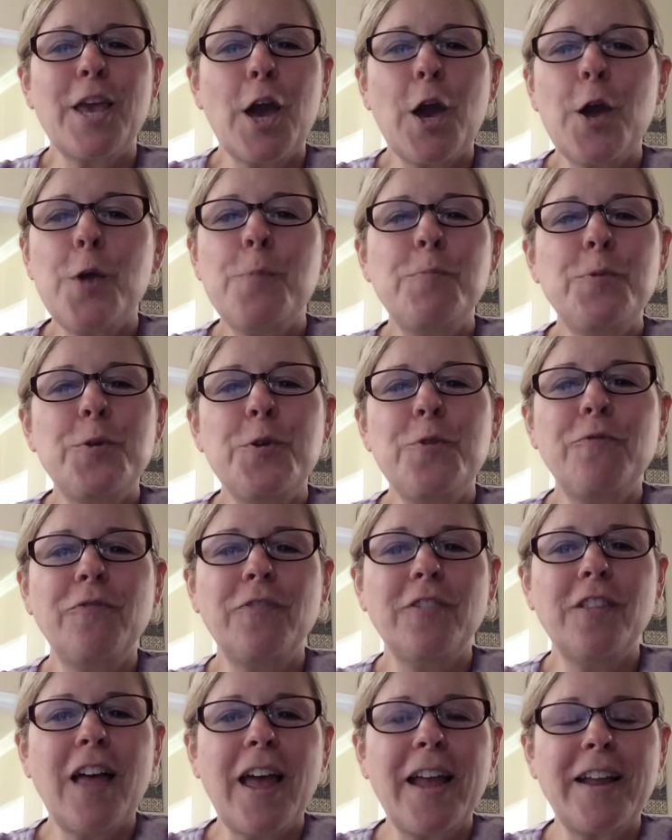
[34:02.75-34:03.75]
hope you've
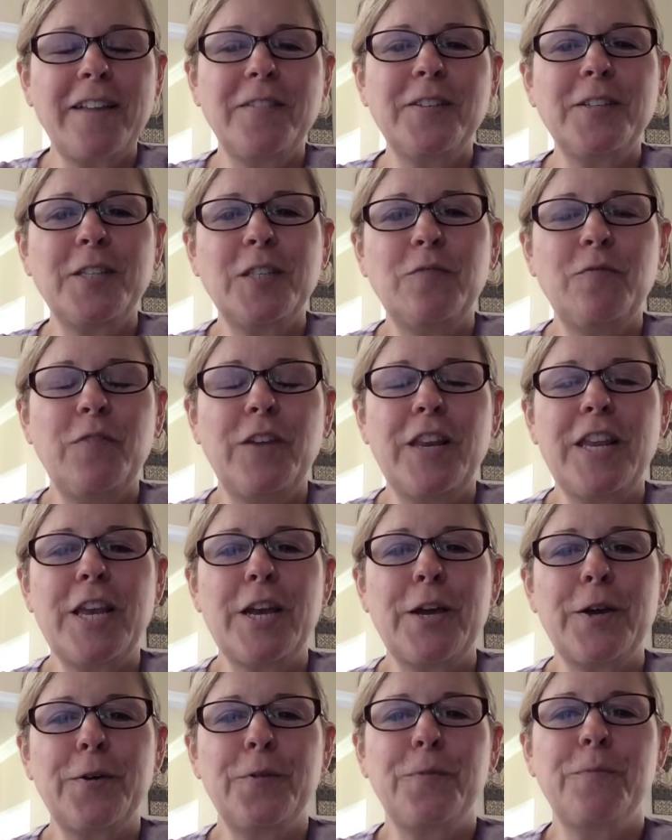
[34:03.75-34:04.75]
liked this
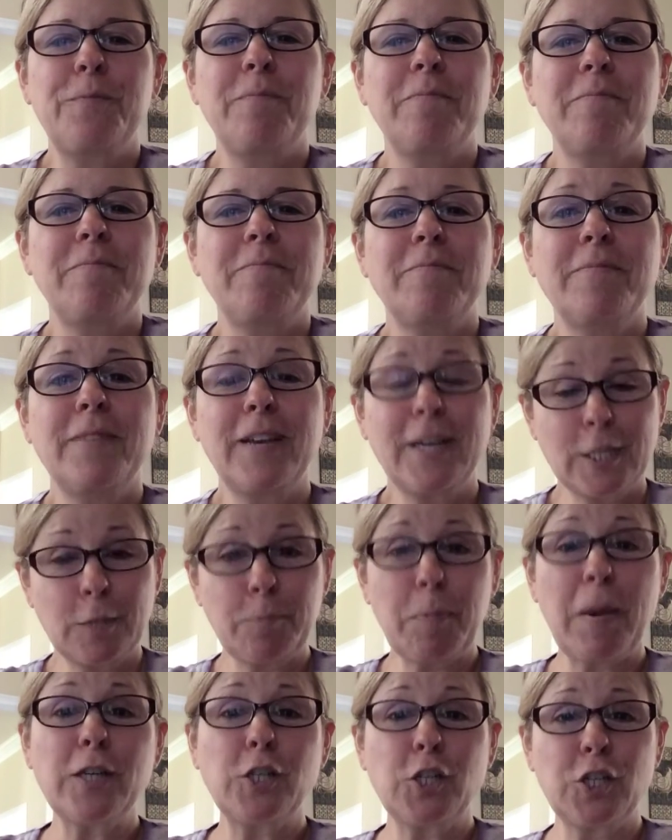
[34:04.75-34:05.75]
video,
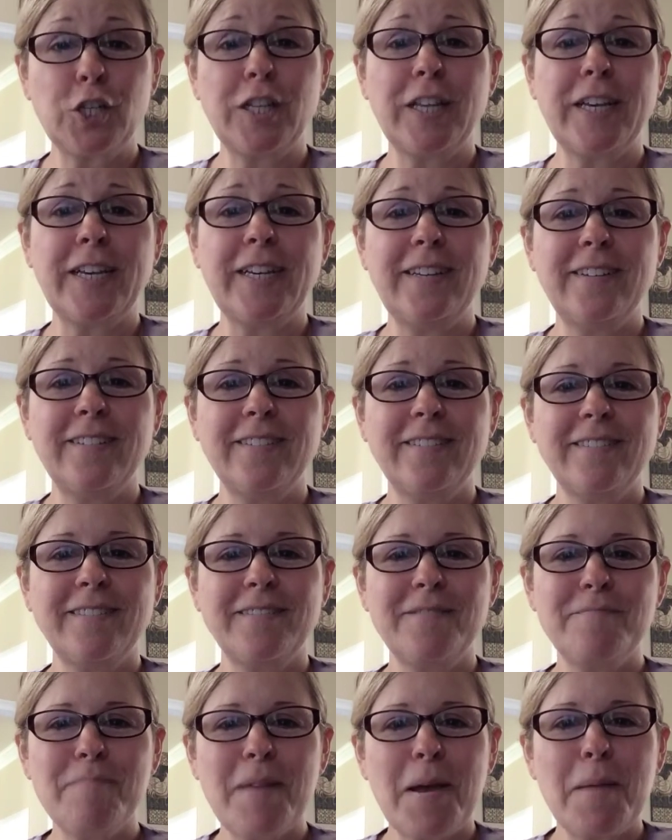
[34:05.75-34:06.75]
especially
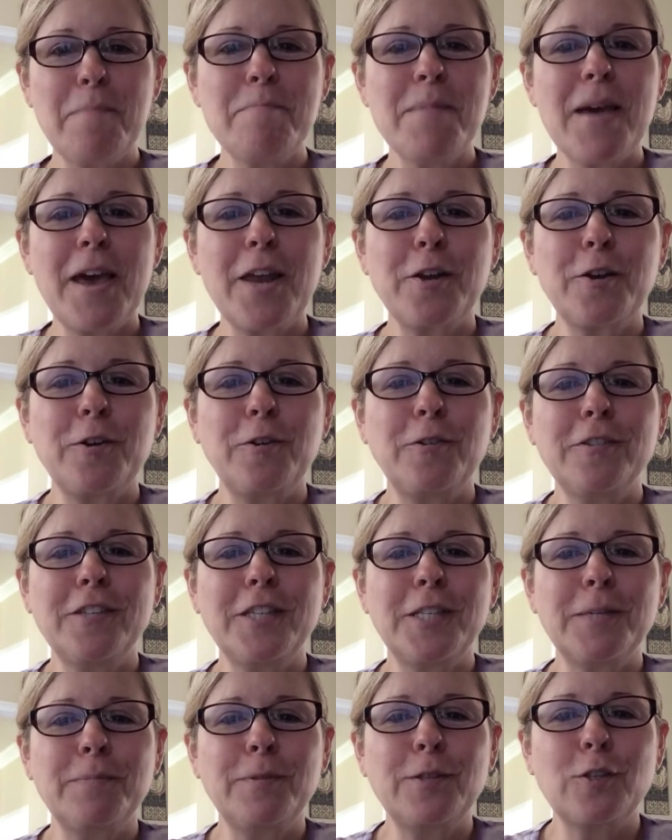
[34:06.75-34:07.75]
my medical
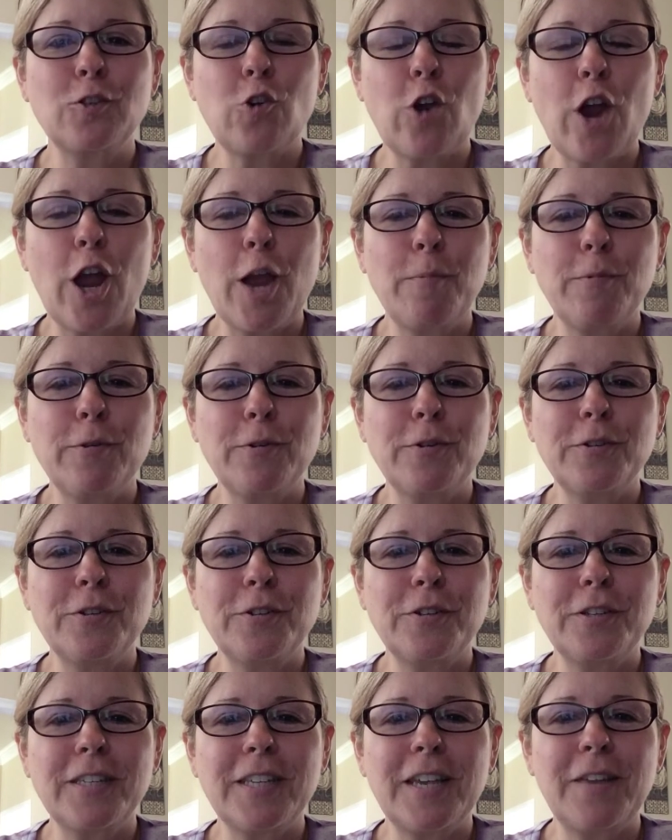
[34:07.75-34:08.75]

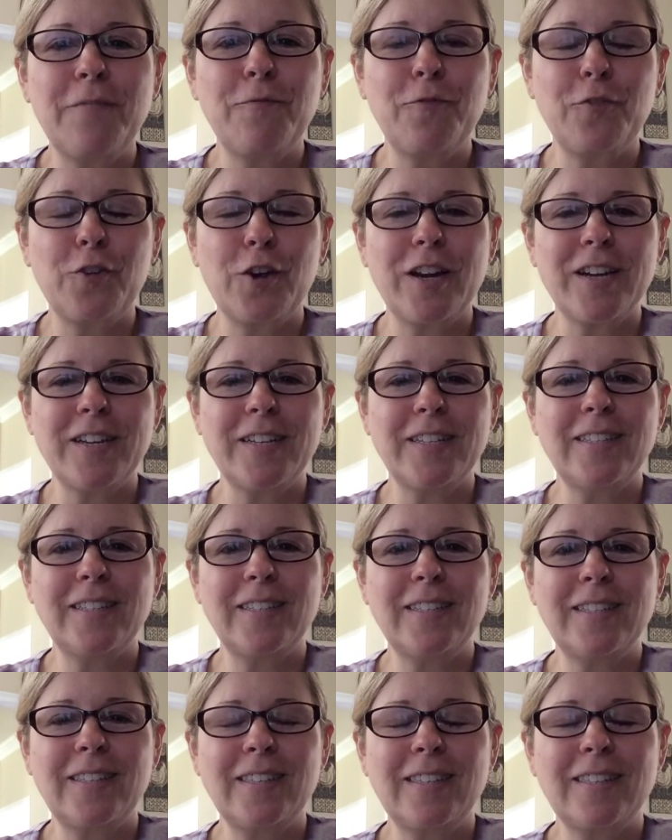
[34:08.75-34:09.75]
subscribers and
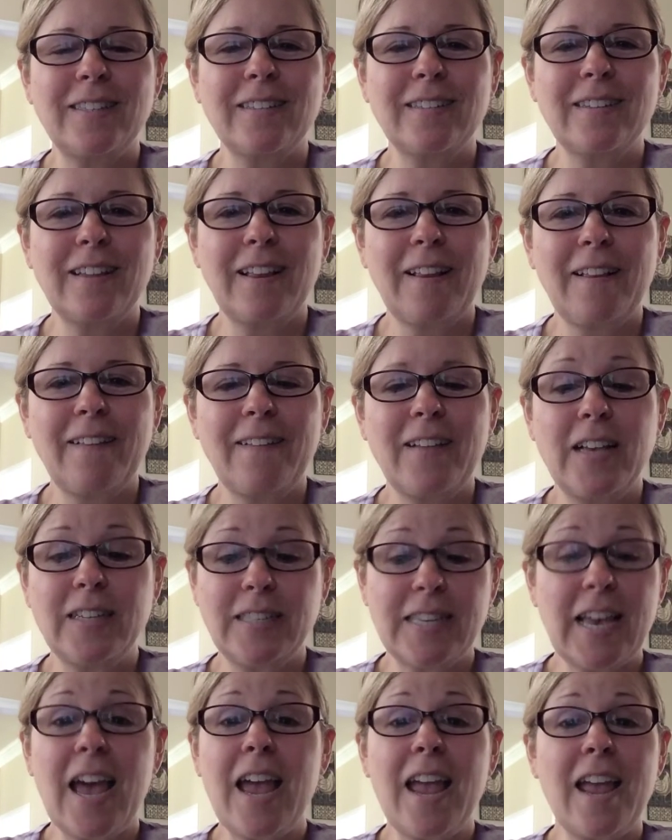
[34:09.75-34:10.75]
friends,
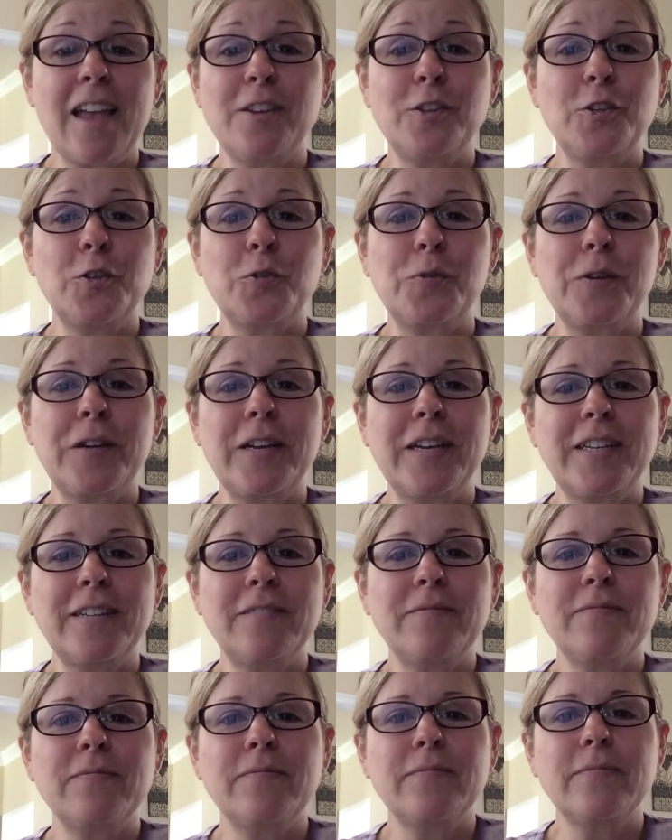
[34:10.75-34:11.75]
because I enjoy it.
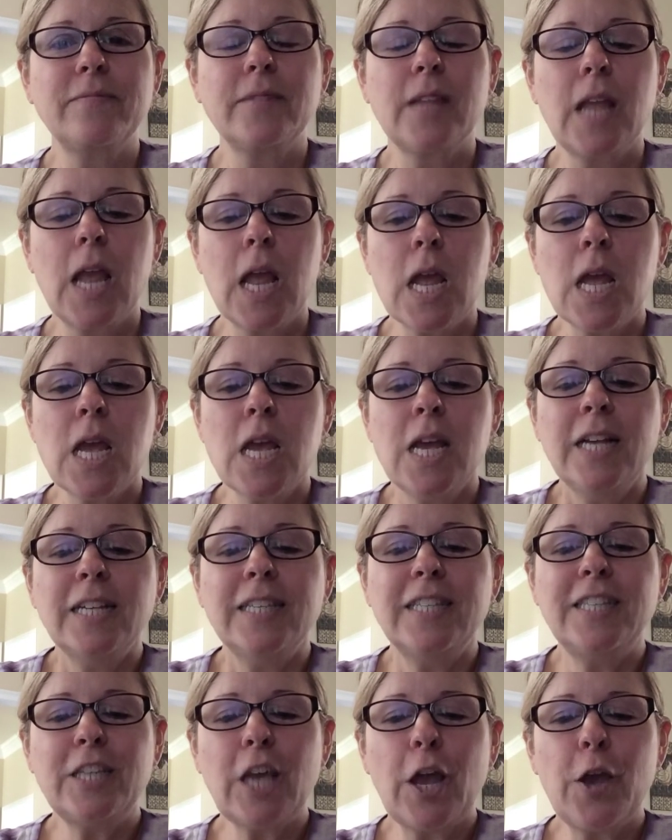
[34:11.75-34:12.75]

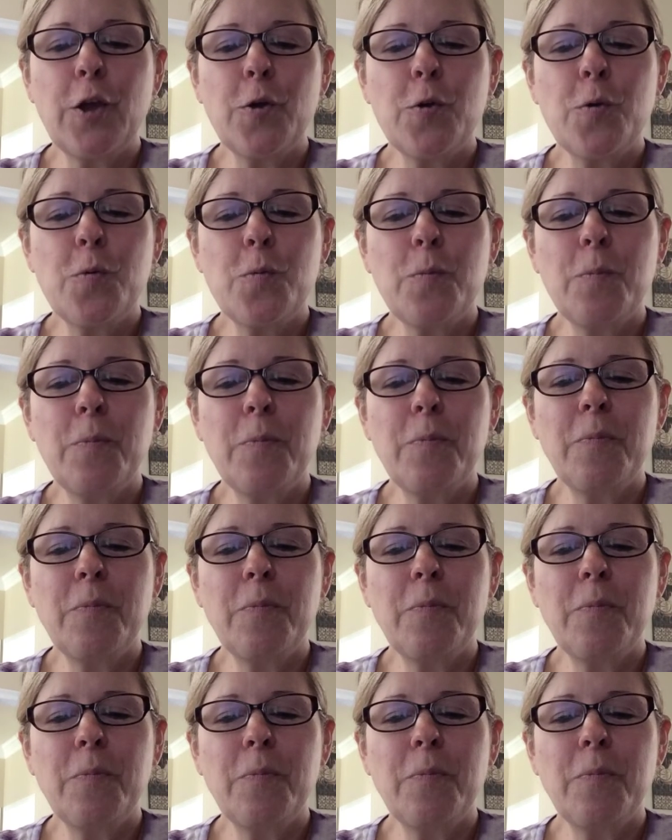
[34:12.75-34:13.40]
So,